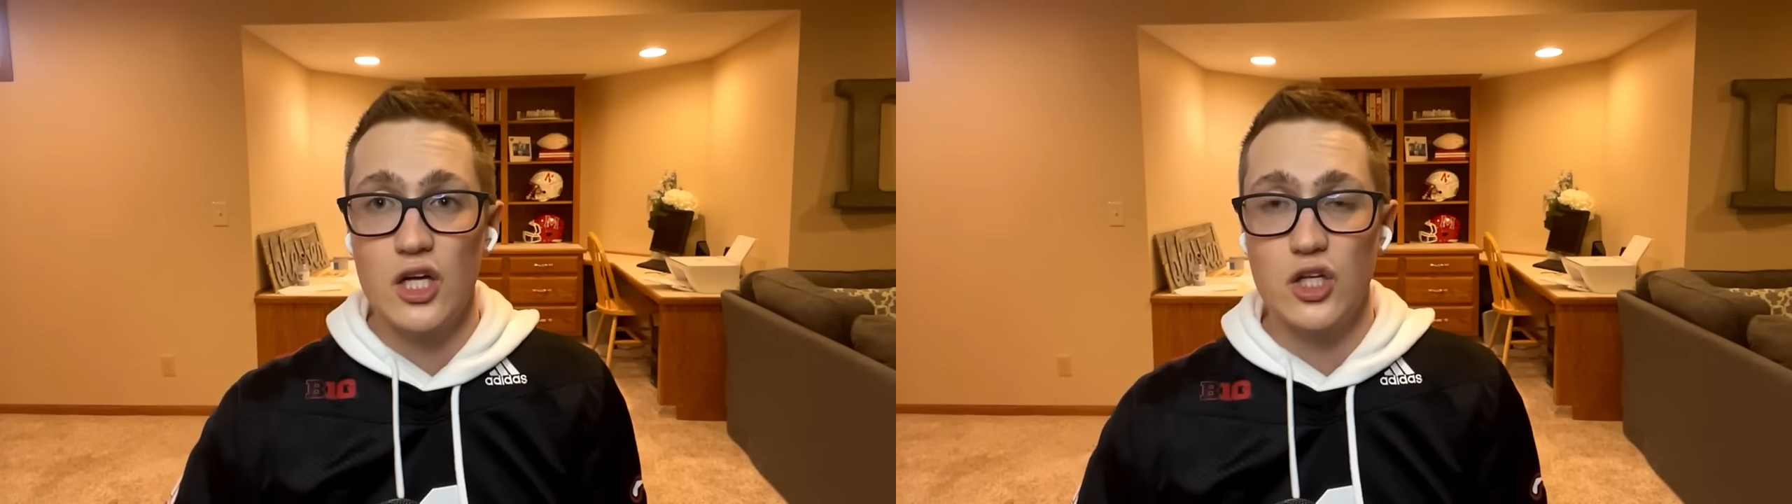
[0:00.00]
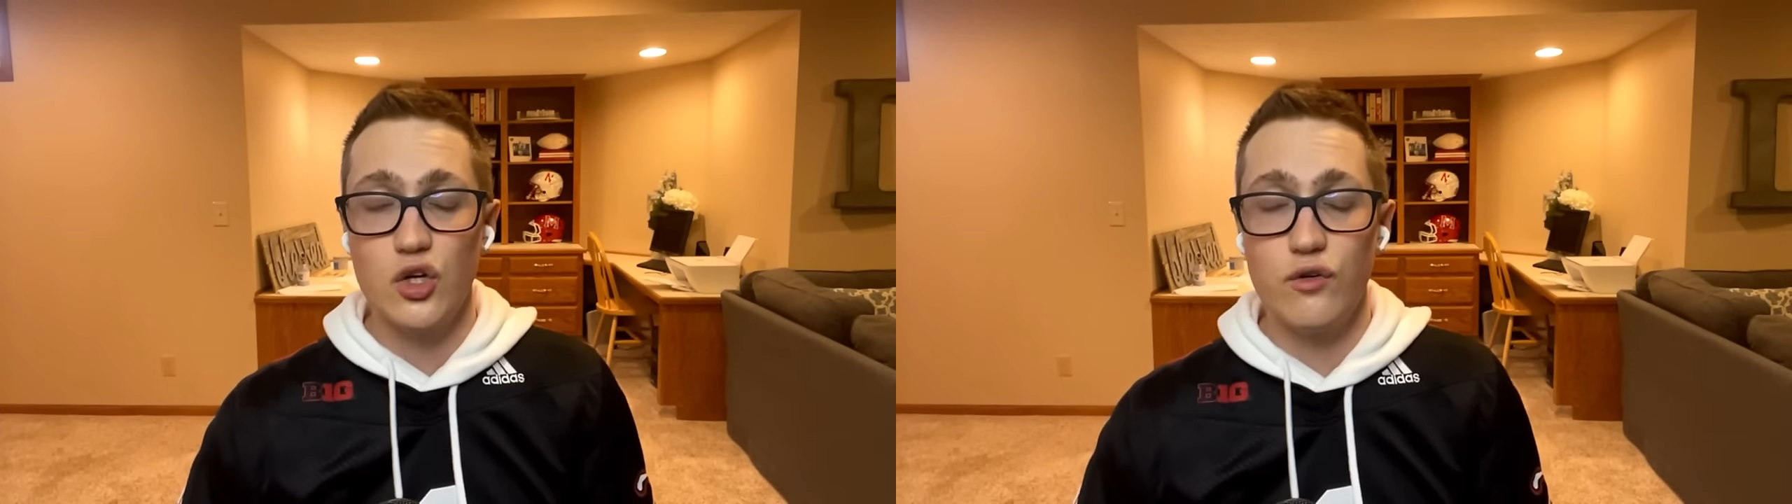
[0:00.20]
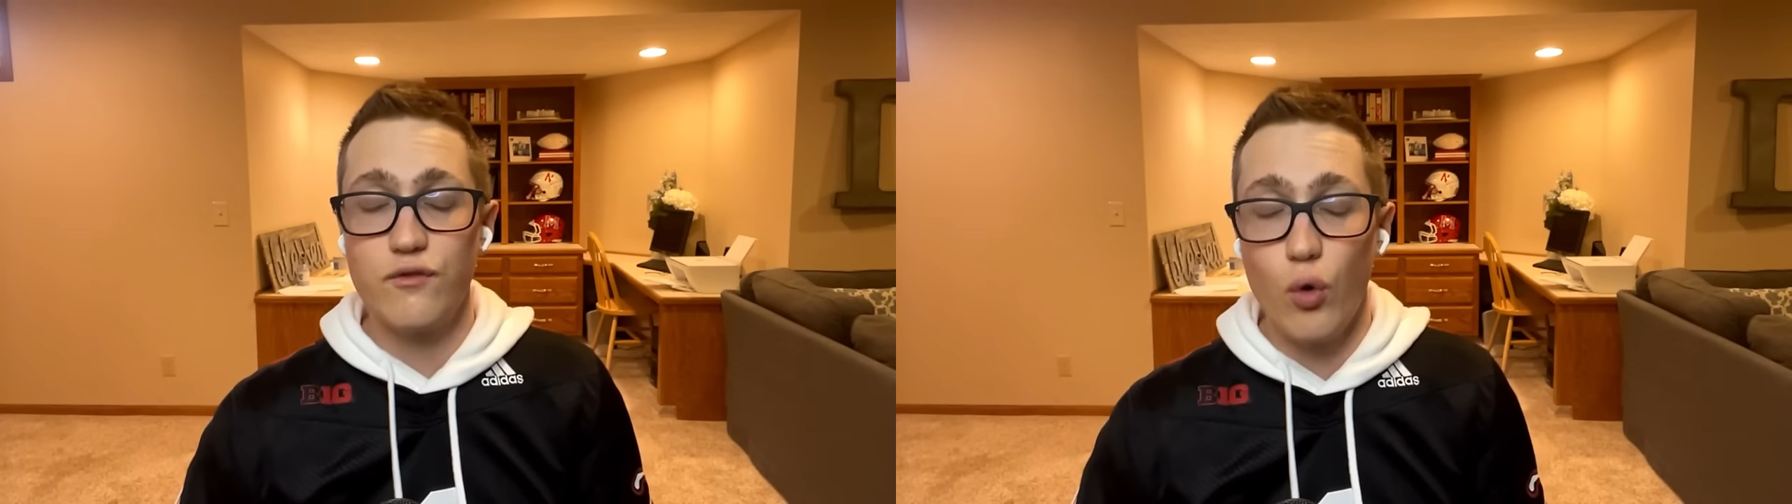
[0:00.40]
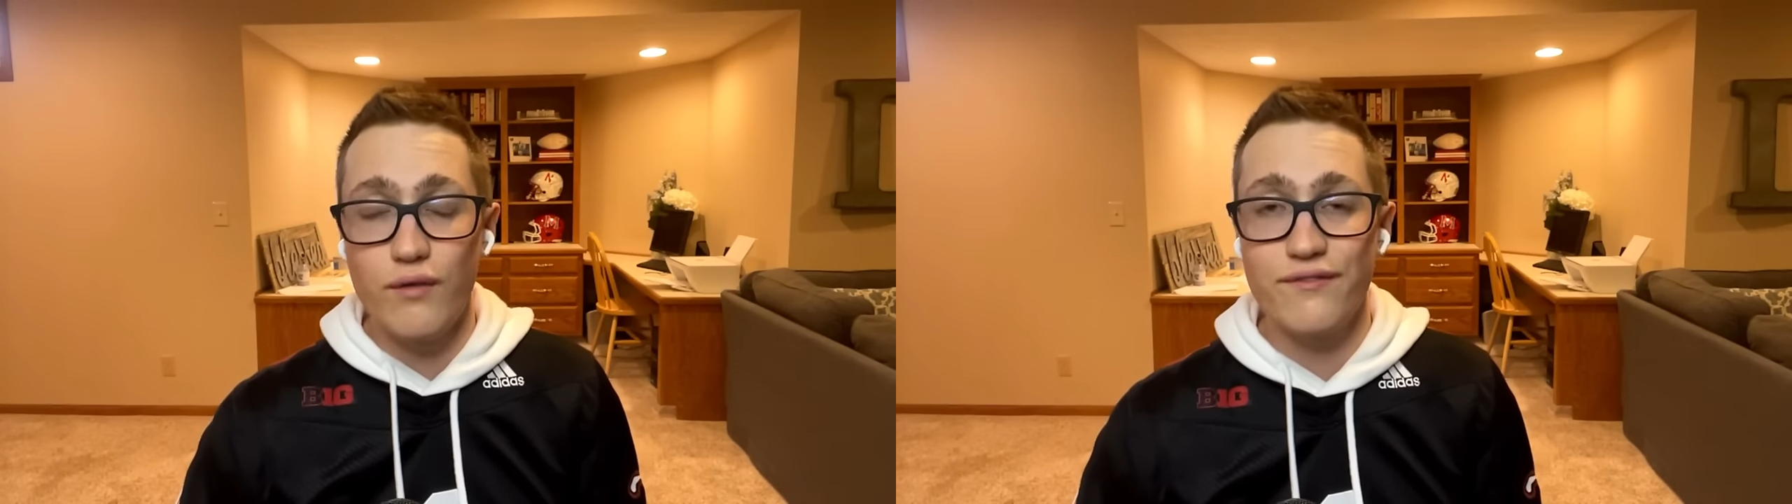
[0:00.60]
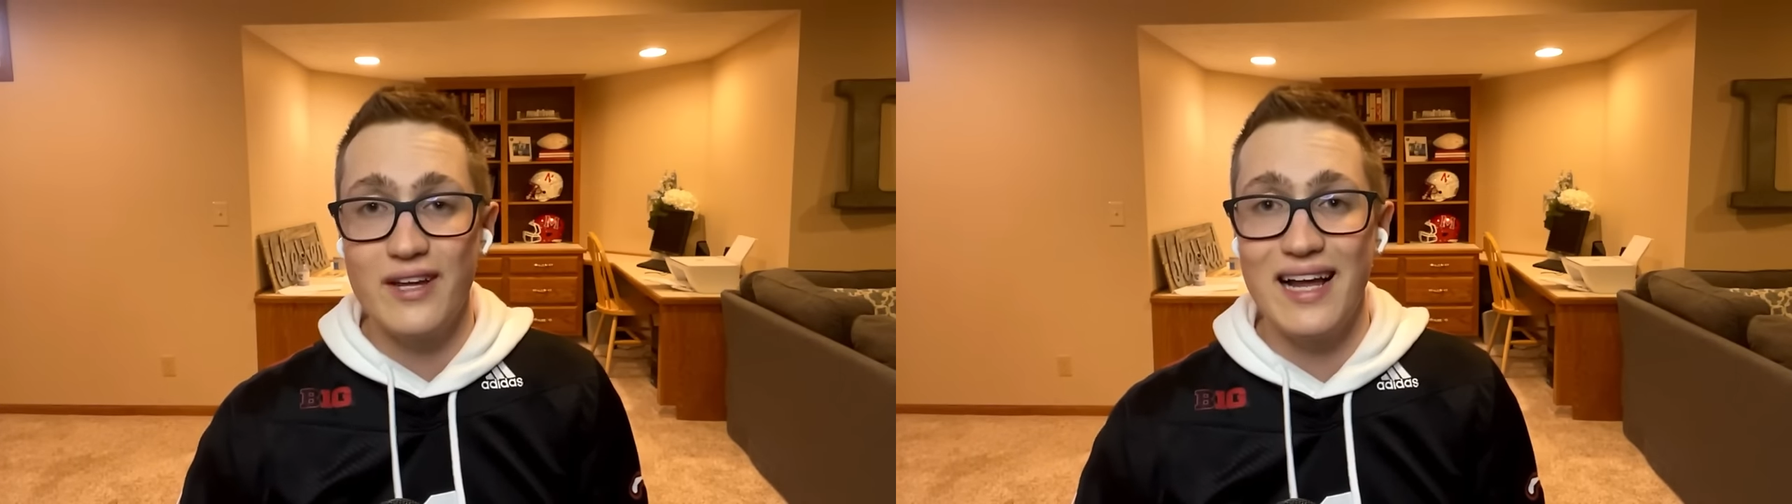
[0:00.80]
you
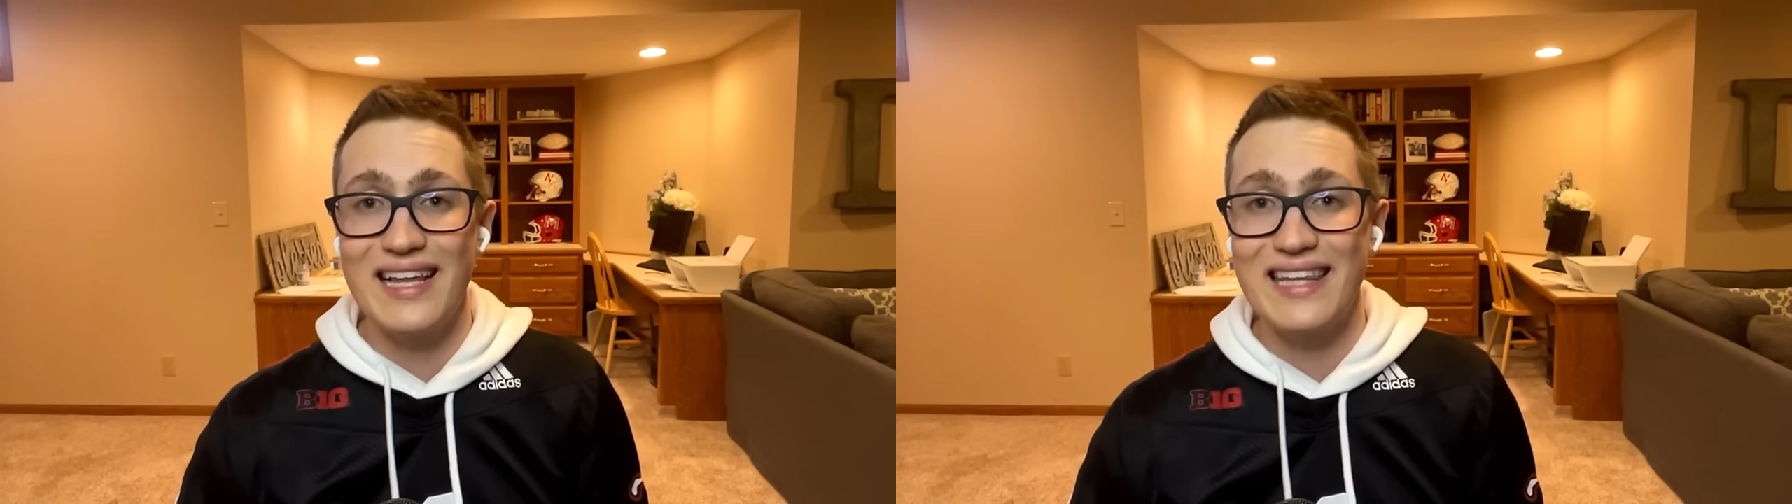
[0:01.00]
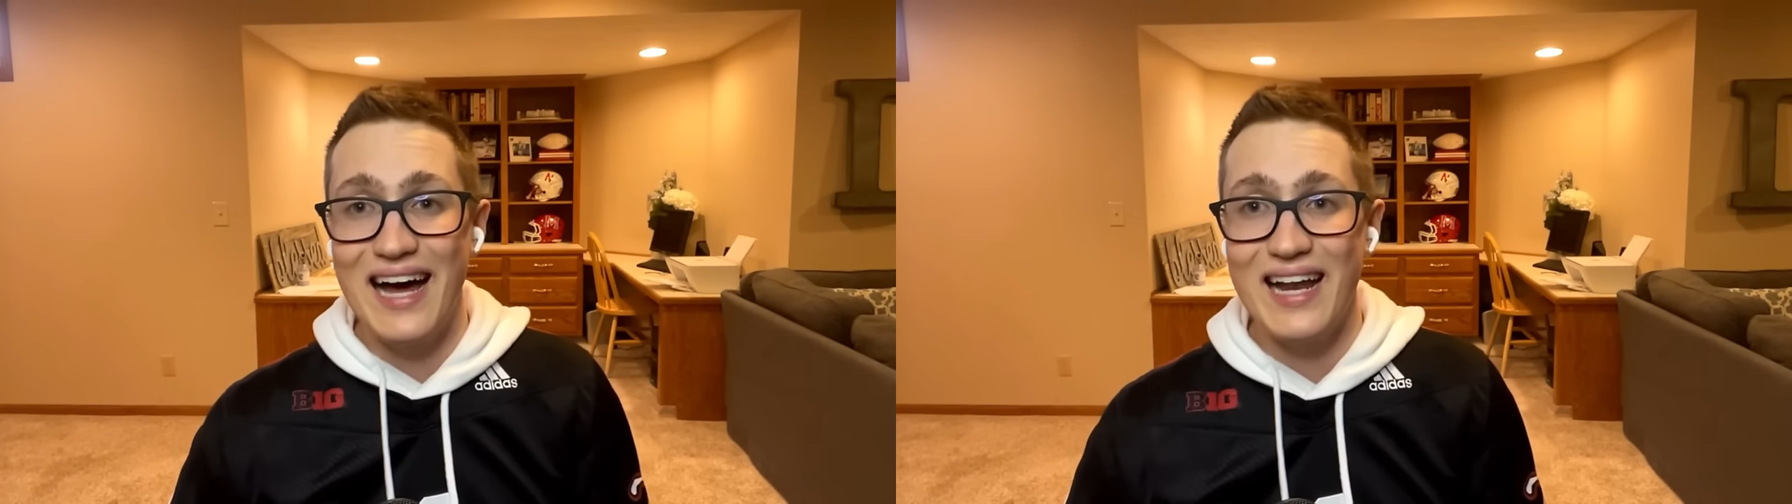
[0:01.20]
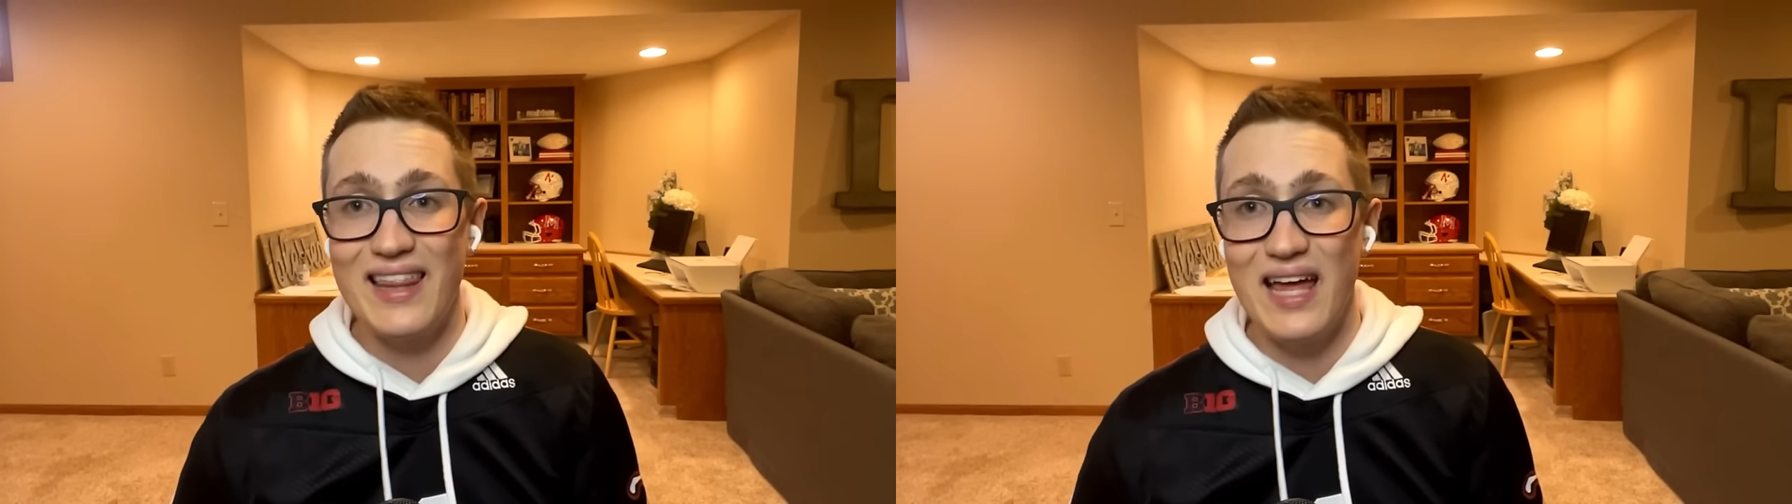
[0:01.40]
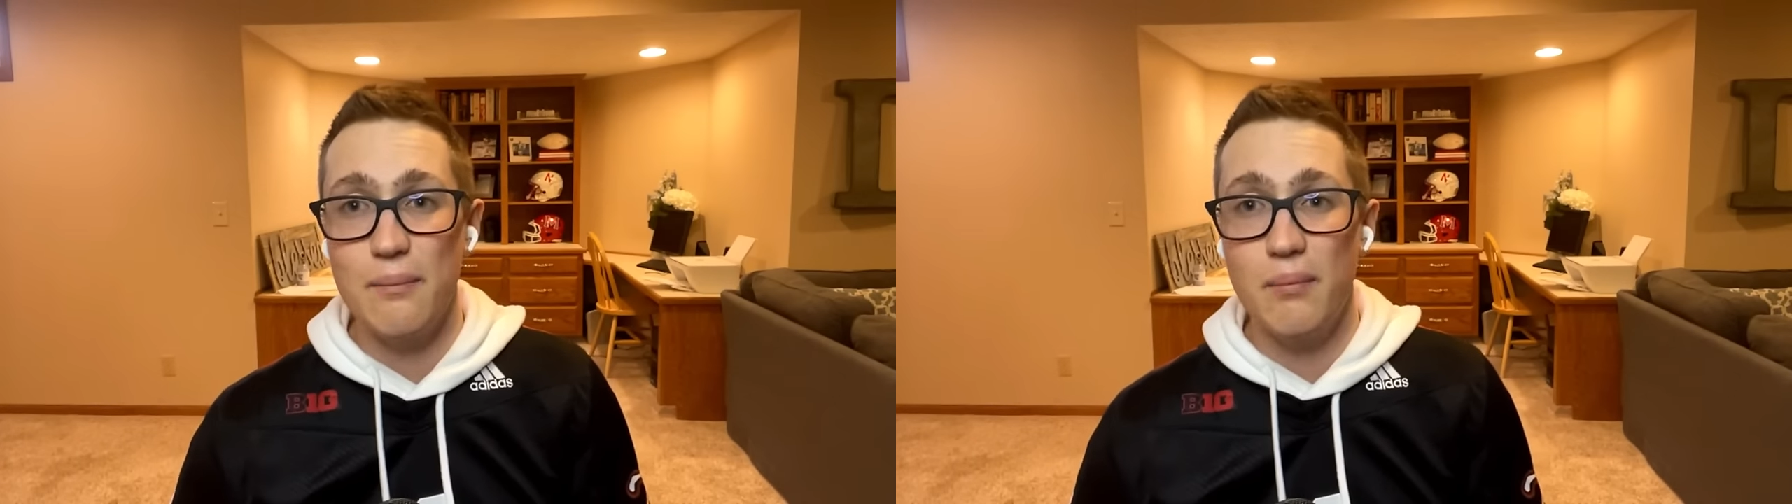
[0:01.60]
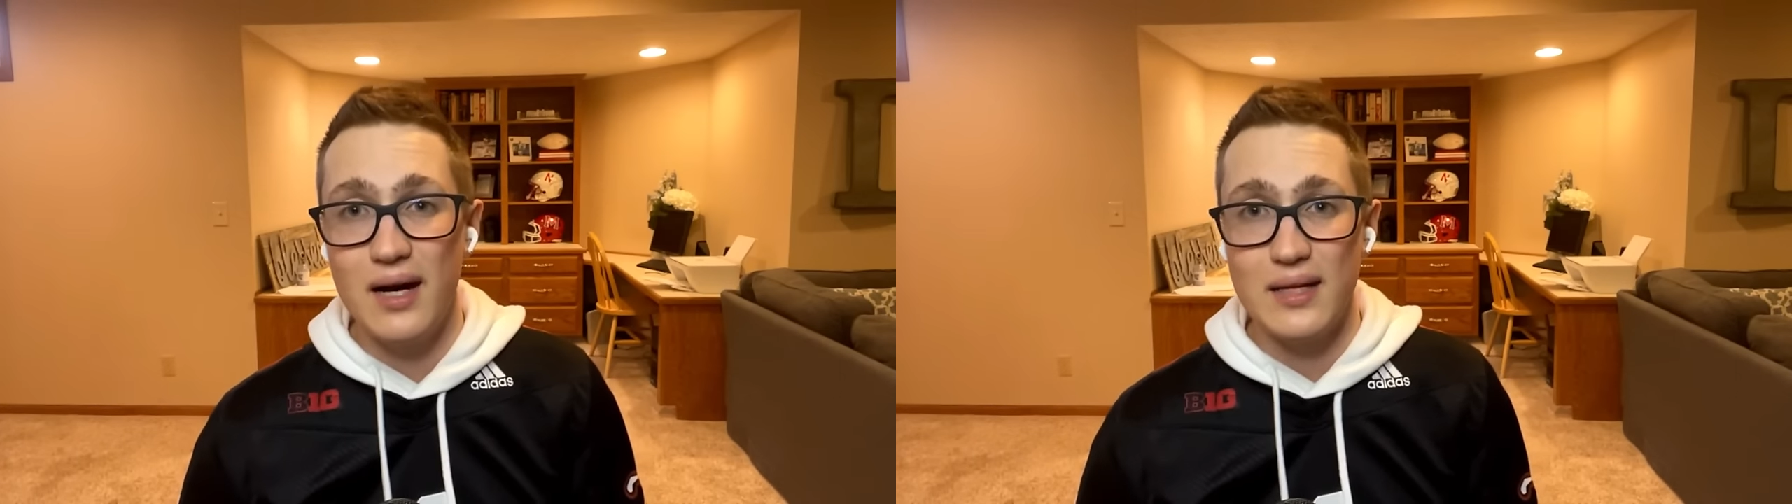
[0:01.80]
forfeit a lot of
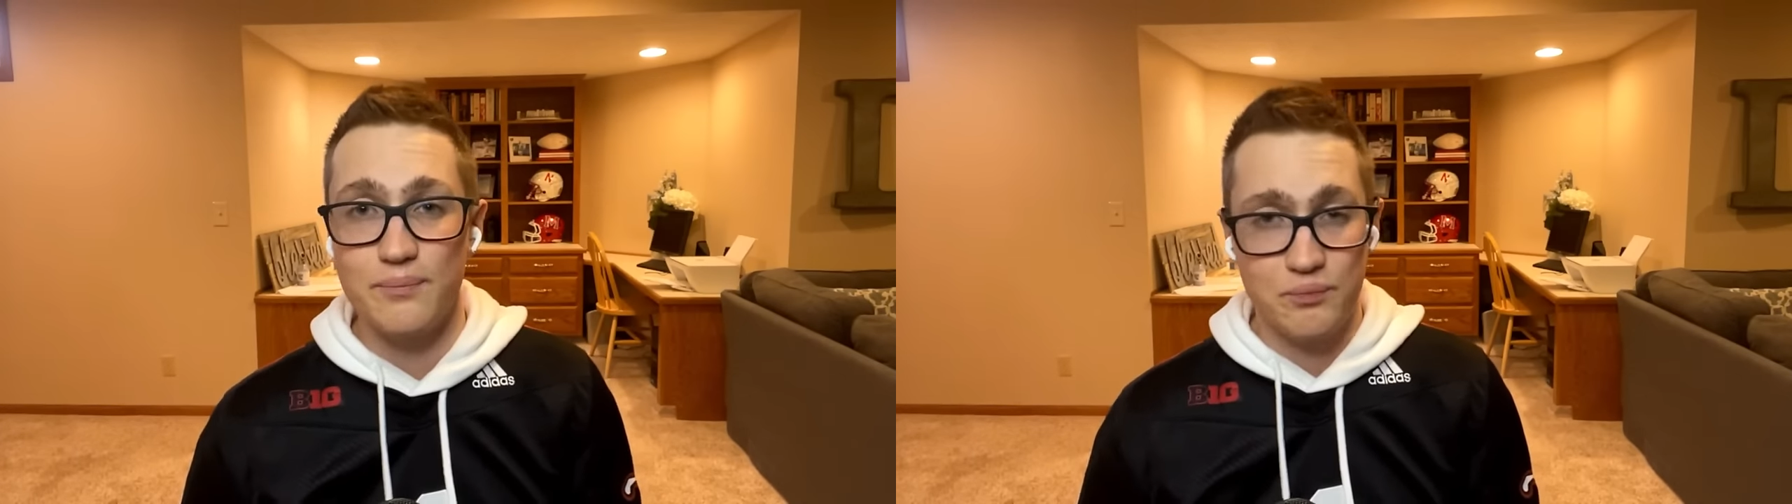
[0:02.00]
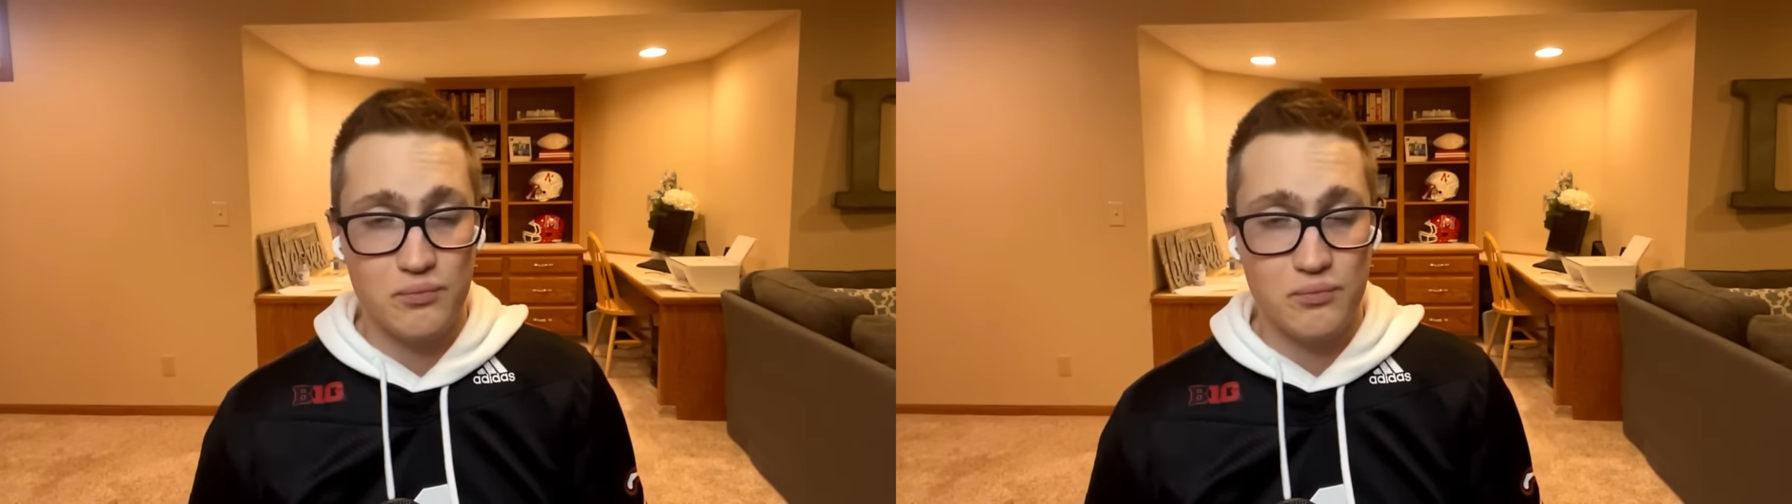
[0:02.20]
that money.